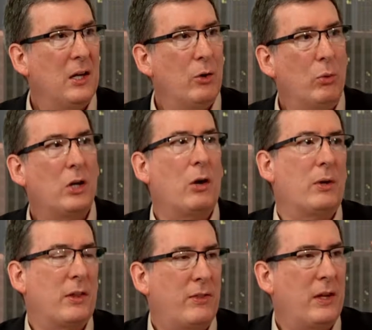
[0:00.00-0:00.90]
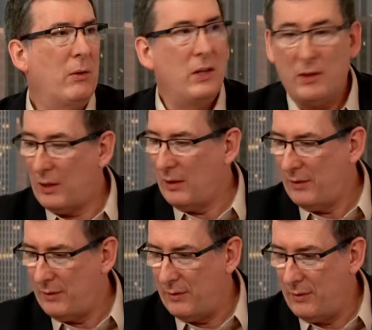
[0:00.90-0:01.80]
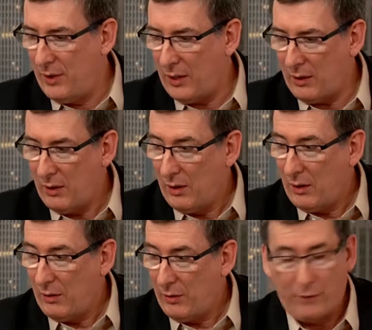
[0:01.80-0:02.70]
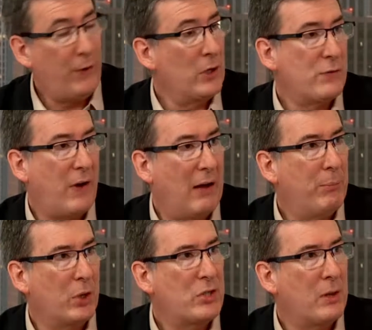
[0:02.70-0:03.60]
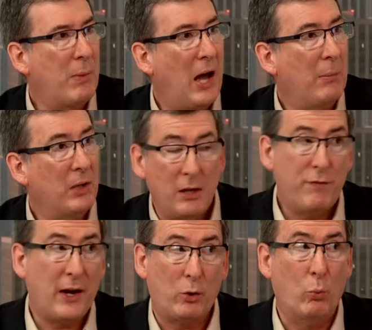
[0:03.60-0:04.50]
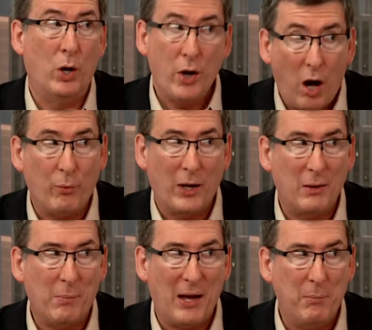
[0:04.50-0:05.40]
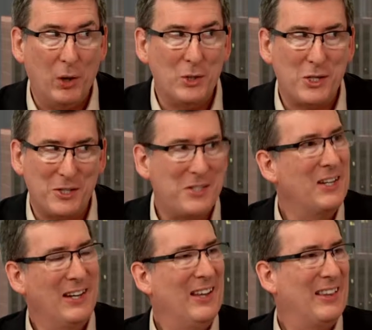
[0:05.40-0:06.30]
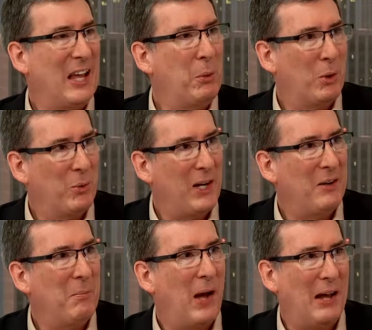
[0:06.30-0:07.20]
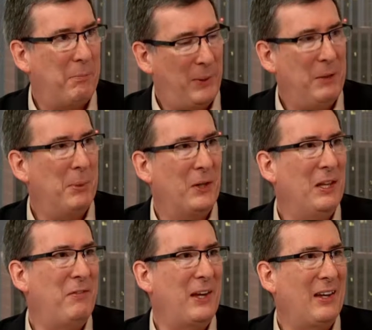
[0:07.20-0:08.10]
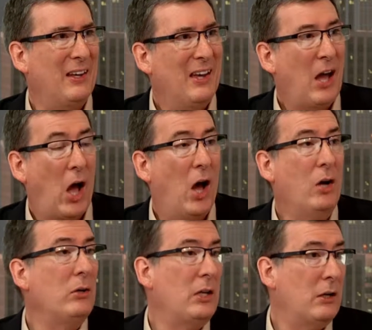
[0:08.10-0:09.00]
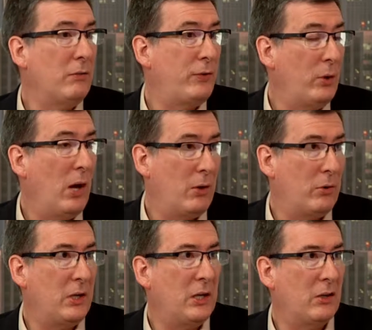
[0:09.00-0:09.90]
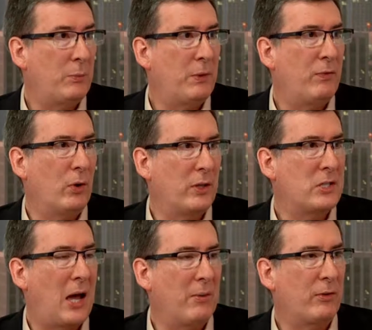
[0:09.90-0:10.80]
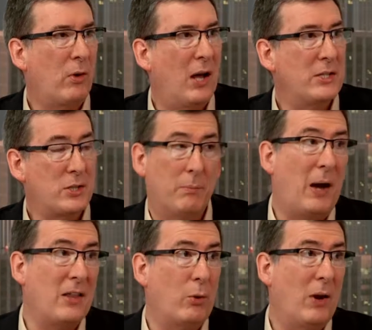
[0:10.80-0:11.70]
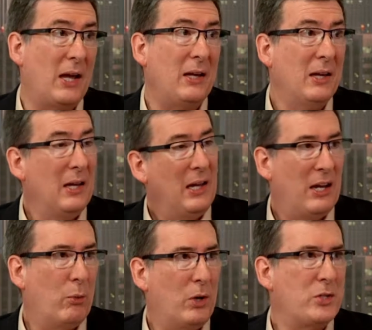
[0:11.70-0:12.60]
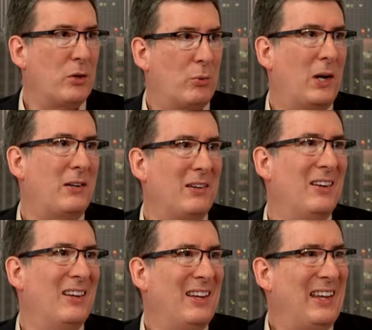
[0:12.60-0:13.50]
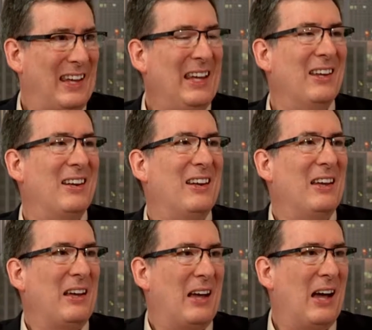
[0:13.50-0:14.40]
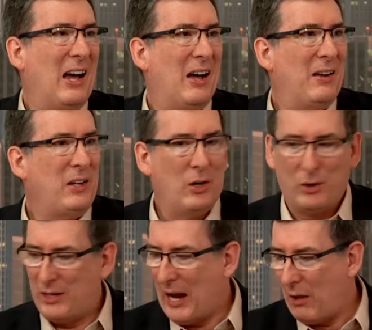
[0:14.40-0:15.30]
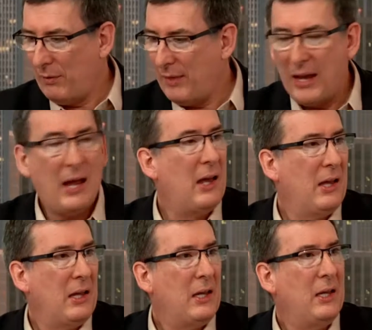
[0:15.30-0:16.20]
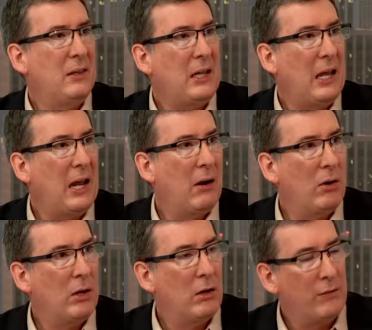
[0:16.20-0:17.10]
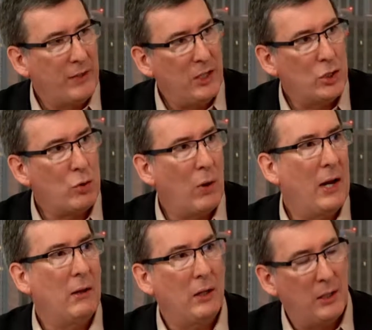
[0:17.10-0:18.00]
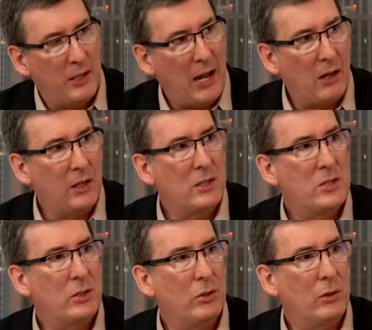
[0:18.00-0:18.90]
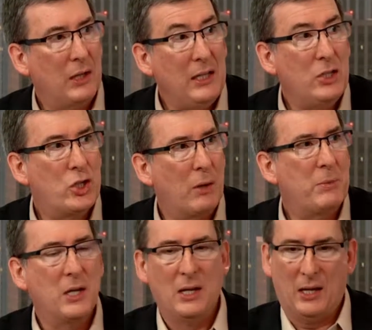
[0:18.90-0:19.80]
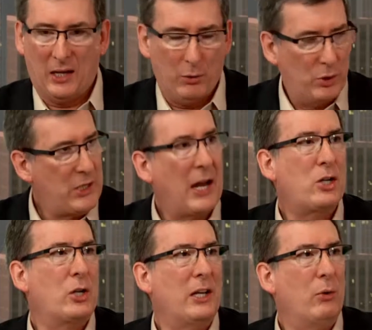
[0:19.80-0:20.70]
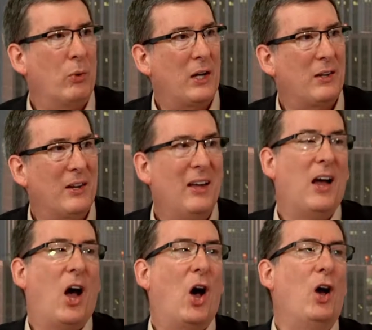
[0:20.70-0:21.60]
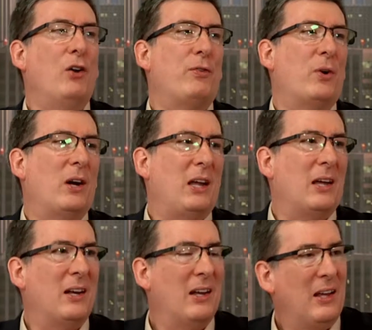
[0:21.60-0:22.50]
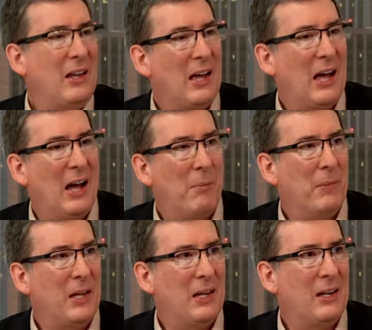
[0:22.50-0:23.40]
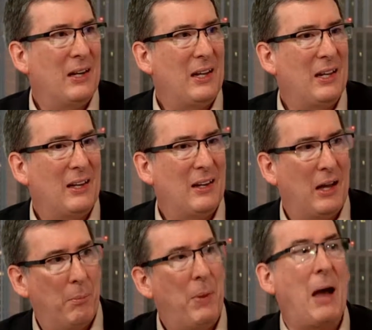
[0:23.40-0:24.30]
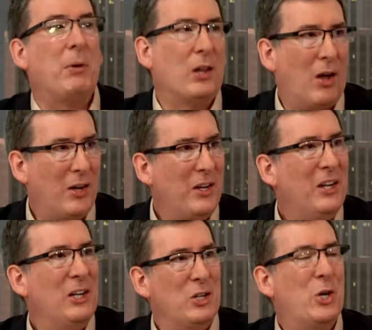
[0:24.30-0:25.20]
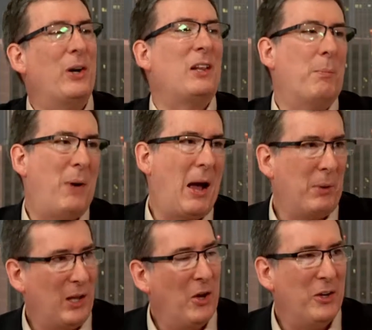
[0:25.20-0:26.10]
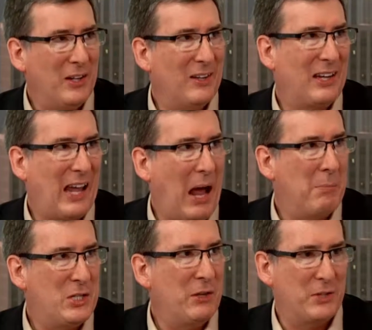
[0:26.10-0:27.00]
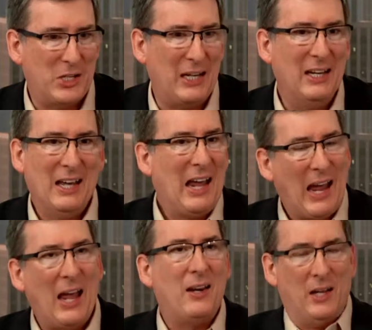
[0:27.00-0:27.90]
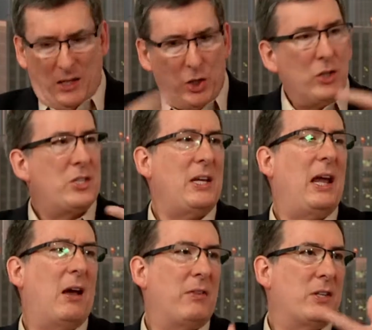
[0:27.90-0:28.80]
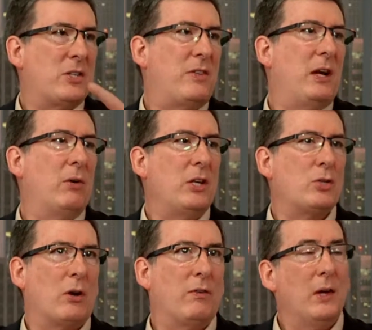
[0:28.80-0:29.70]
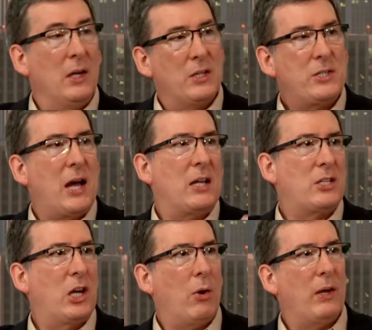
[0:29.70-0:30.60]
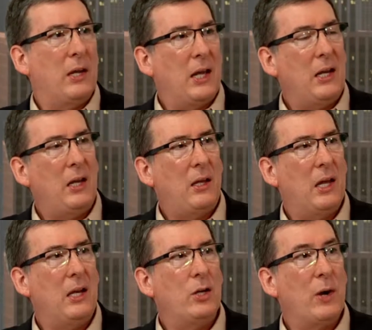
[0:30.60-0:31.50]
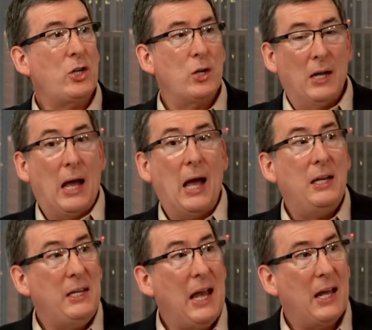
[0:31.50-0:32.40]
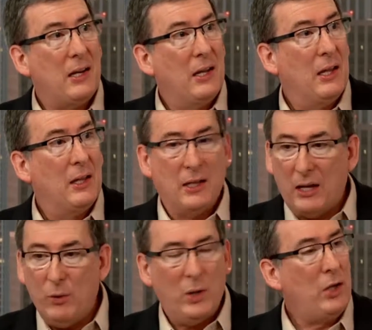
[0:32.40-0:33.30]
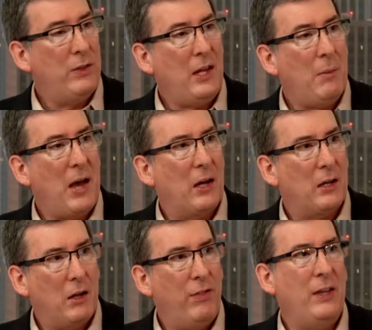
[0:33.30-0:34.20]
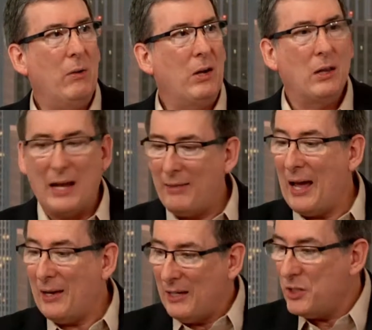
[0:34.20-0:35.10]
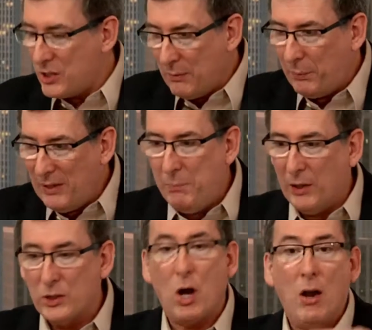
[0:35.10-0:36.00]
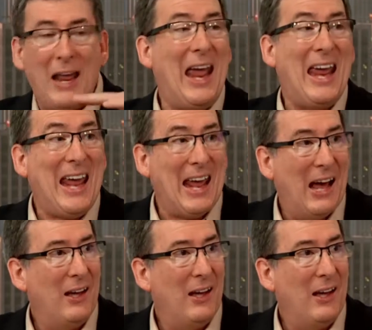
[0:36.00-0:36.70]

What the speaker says: We'll go with a theory that the first 5 books of the Bible, in fact, were not written by Moses. They were written by people living only a few hundred years before the time of Christ. And by the way, it wasn't written in, down there in the area of Israel and down into Egypt. It was actually written over in Babylon during the Babylonian captivity. And you can see how this theory sort of starts going in any direction. And yet, when you think about it, a theory like that is simply built on air.